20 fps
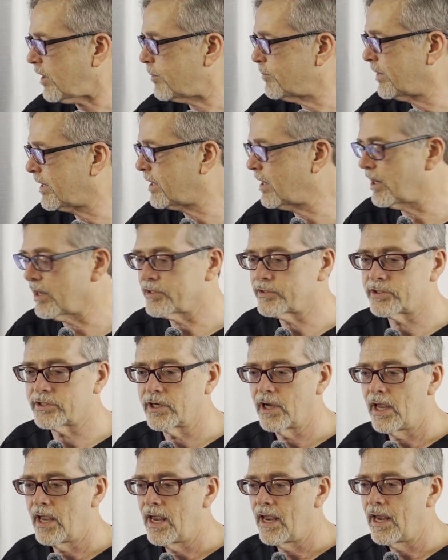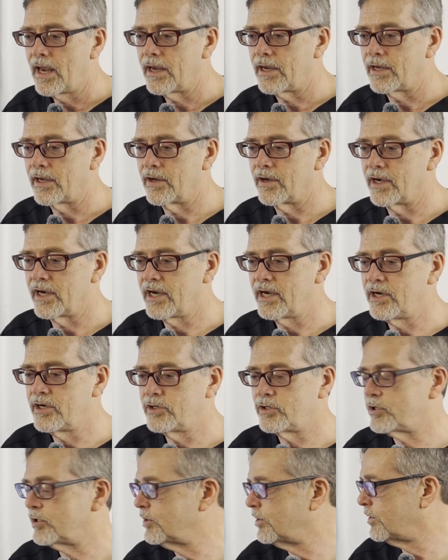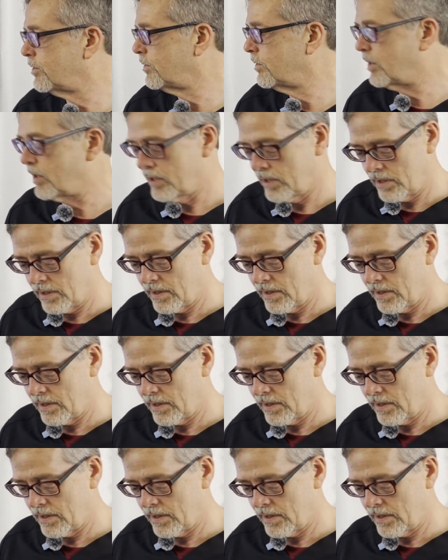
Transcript: because you need to